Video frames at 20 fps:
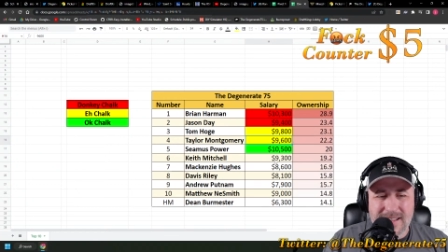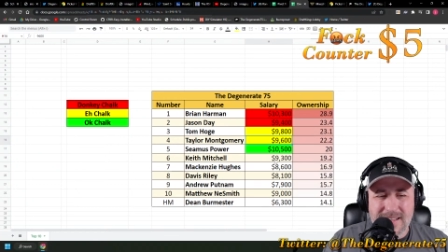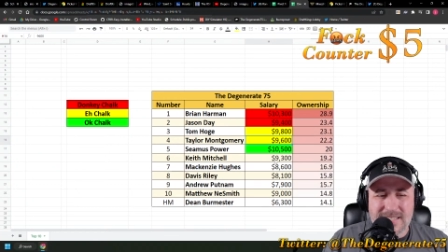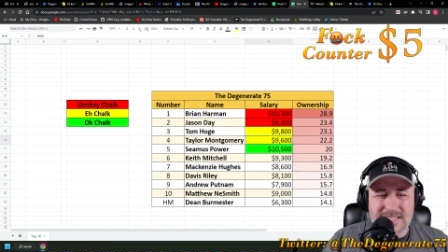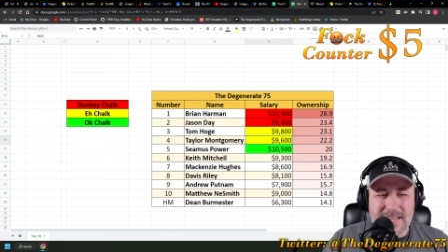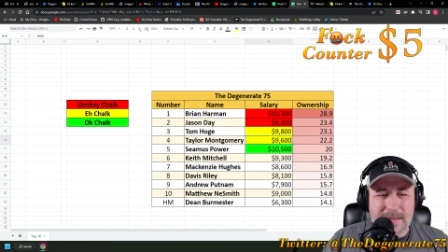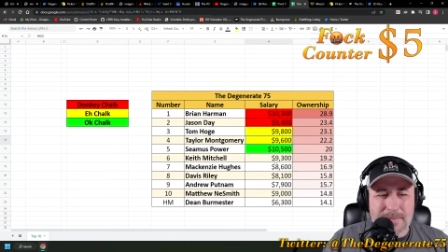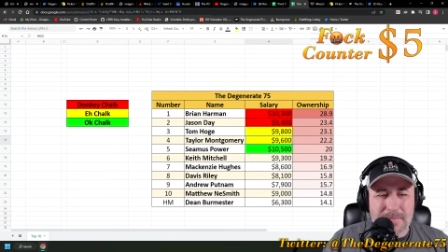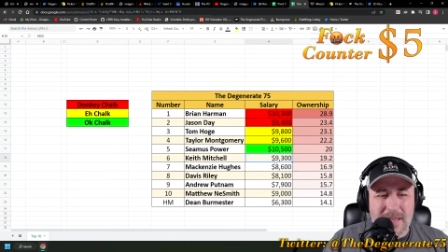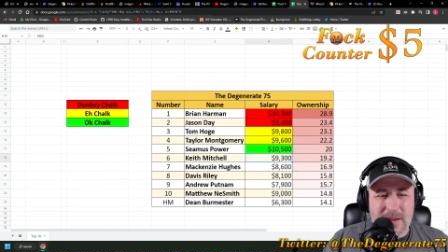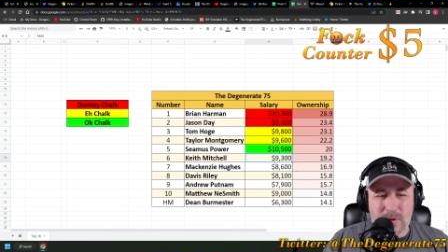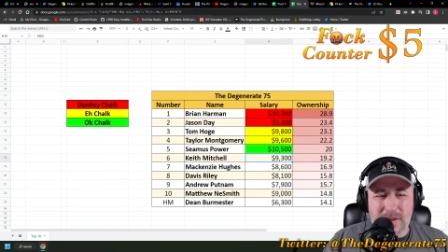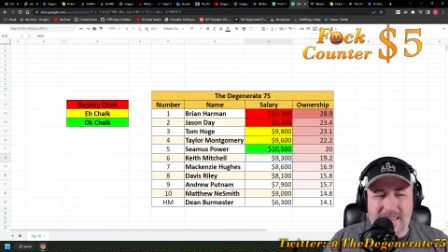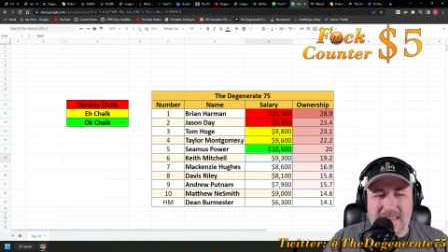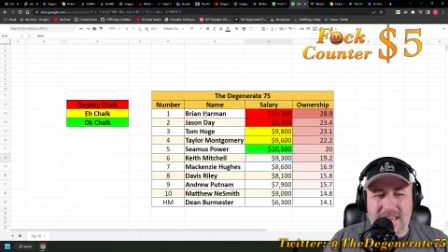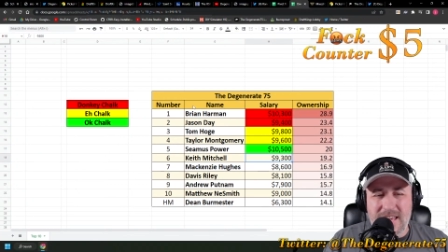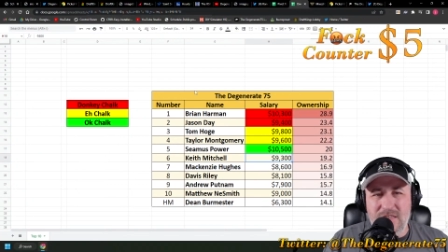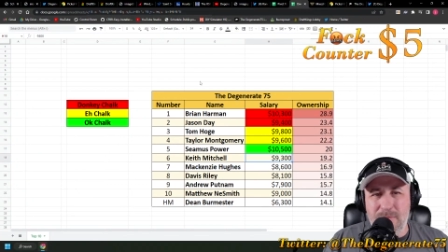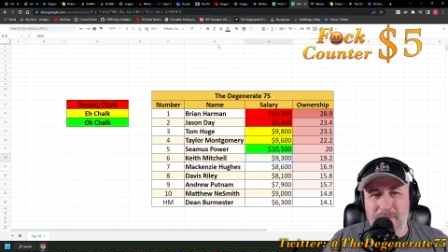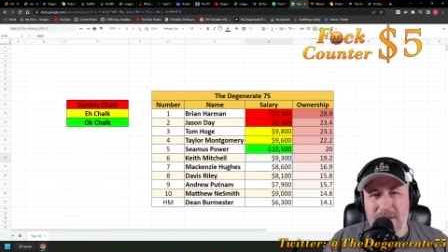Same thing with
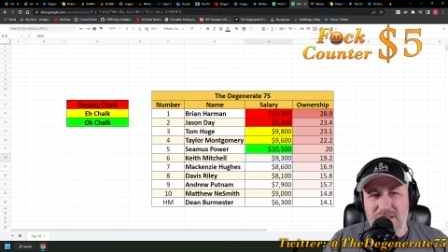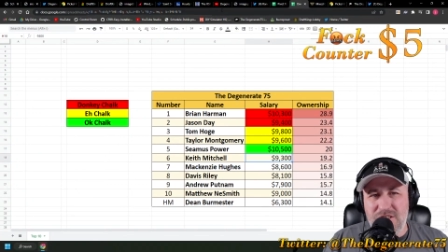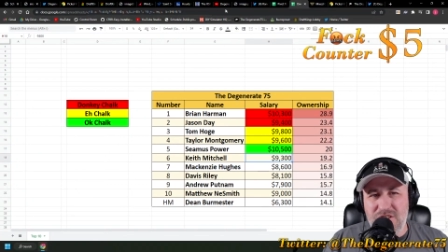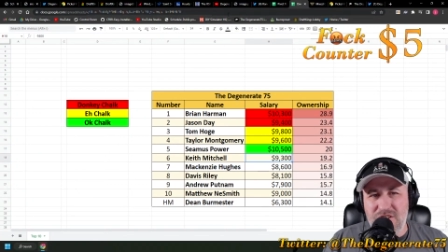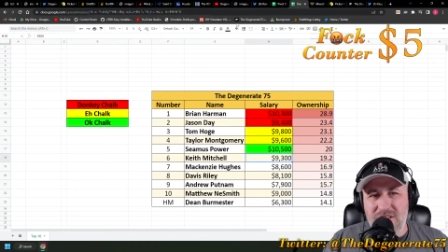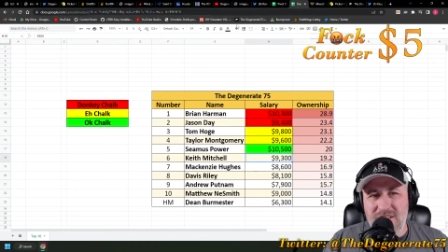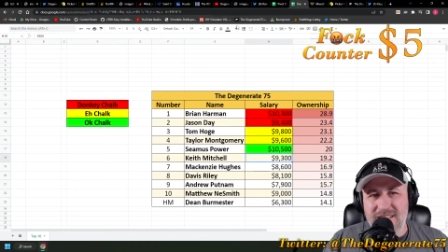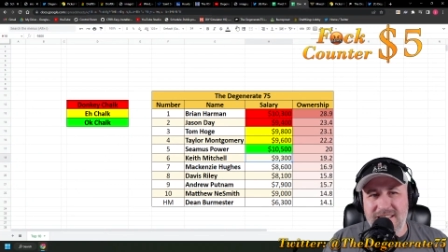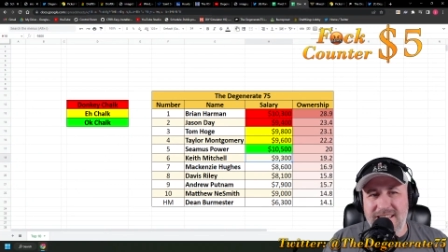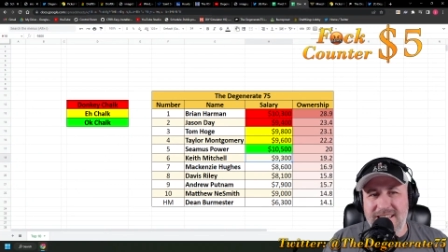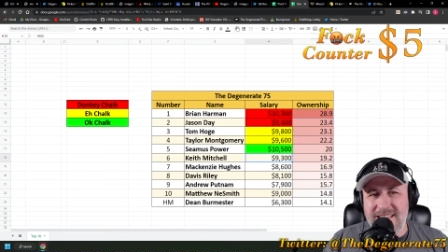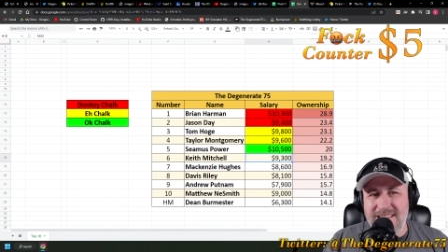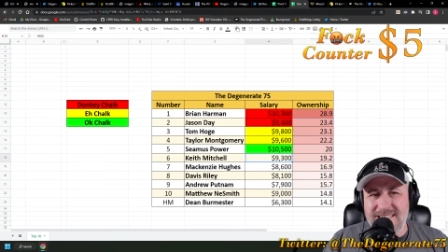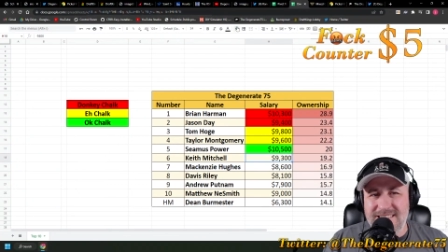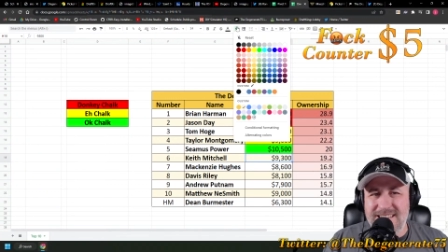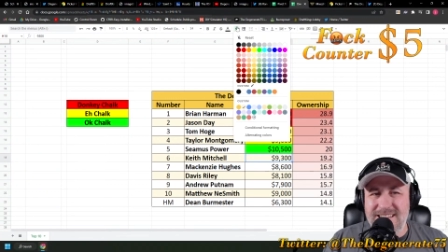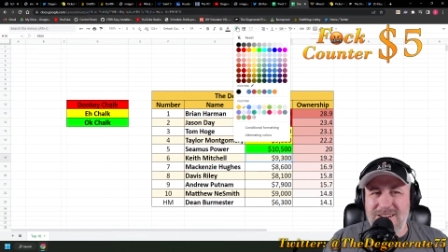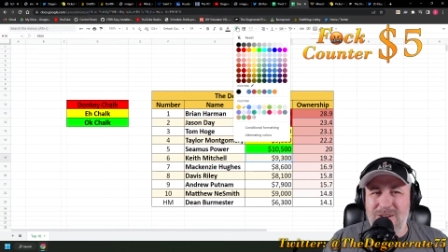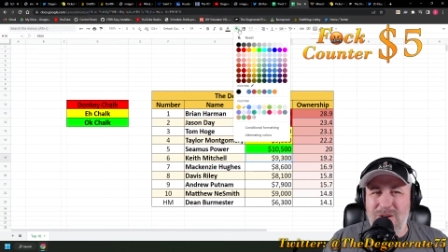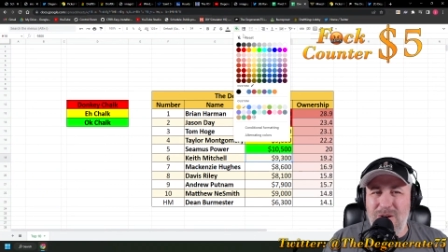Keith Mitchell. He's,
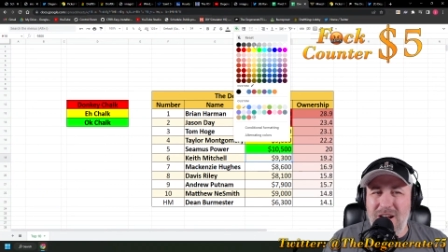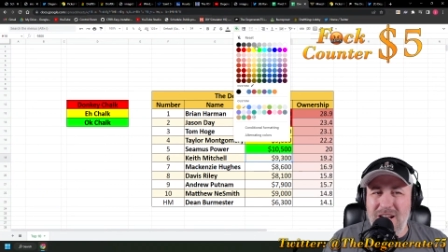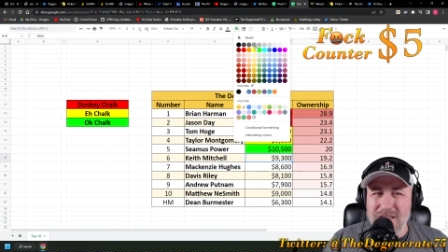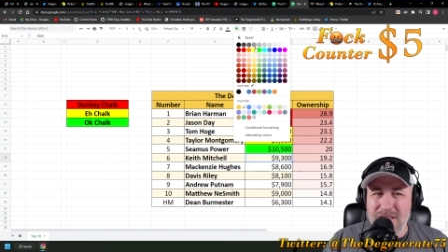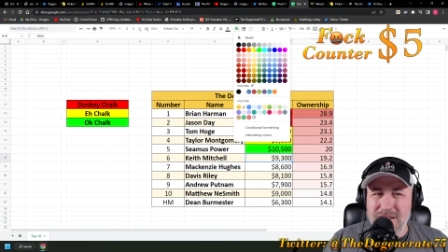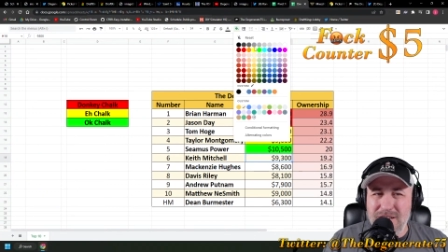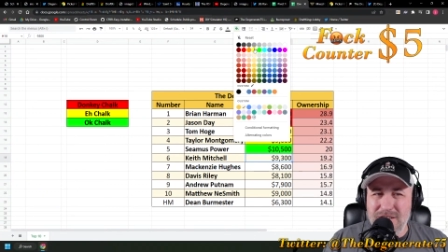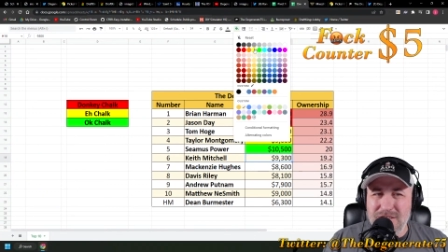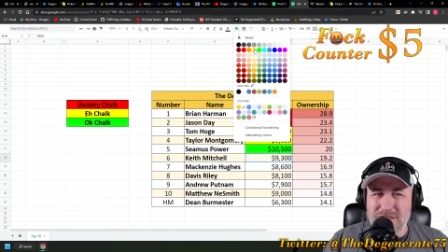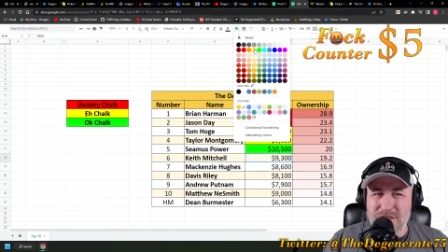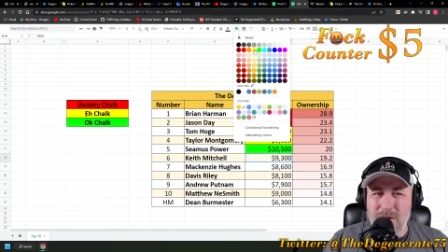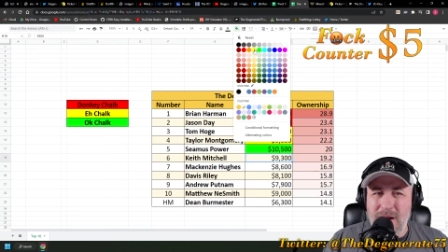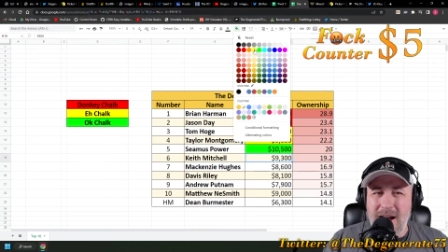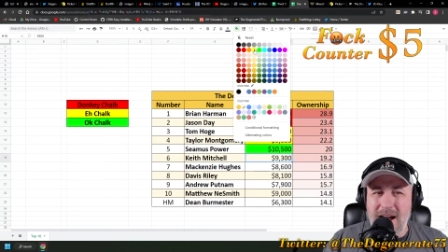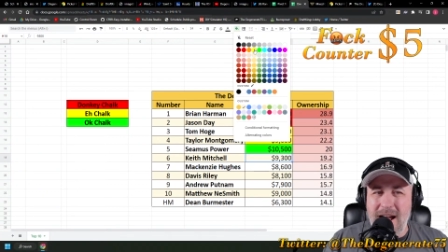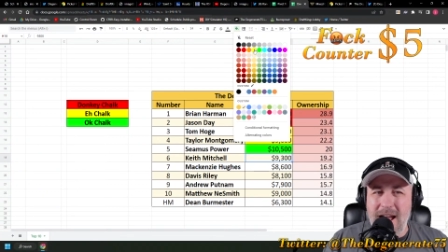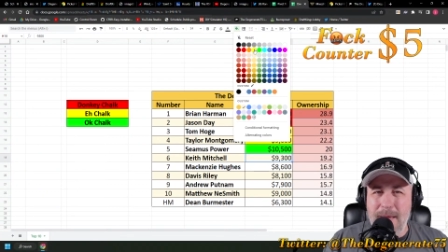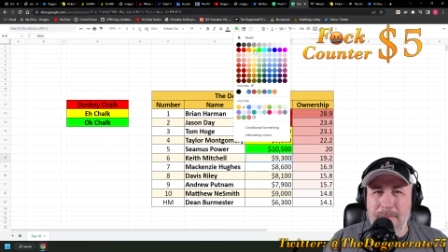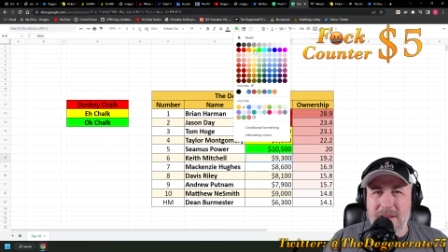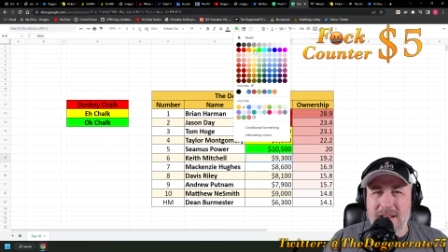a little too
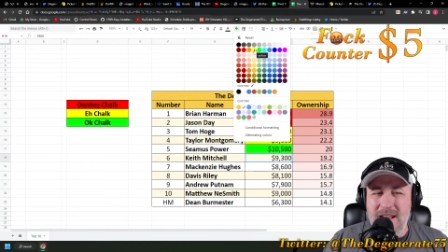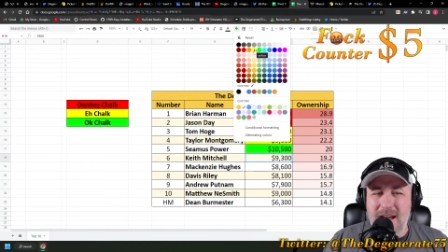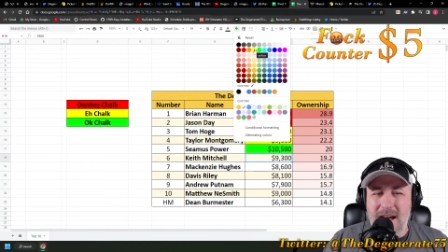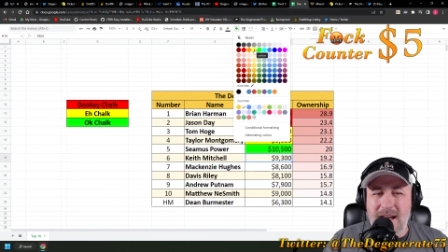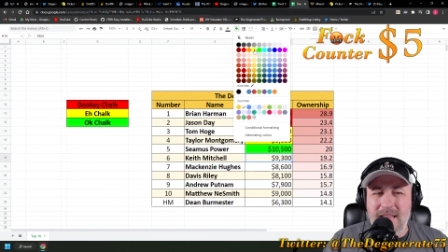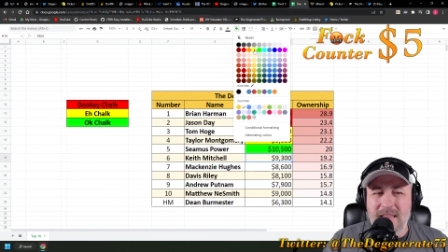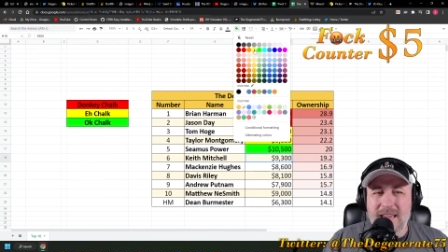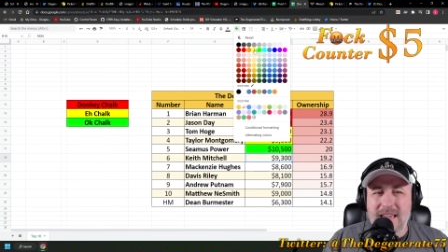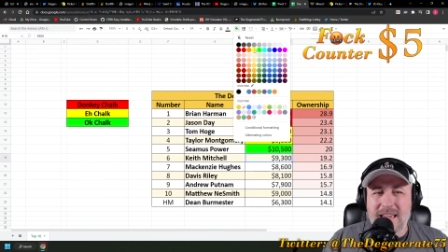high, but not,